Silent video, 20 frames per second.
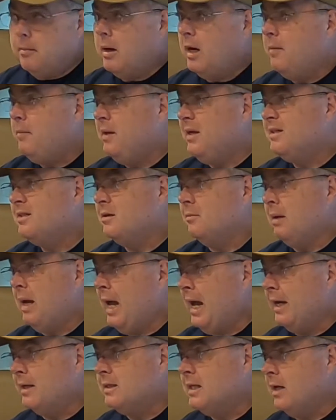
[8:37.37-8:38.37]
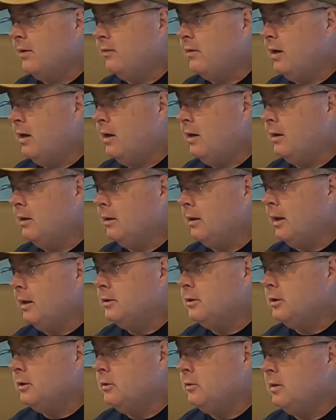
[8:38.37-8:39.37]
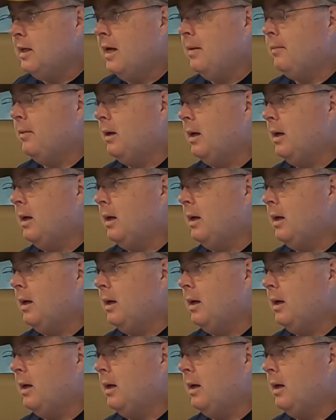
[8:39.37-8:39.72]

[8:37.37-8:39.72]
might be some hacks out there to let you do that,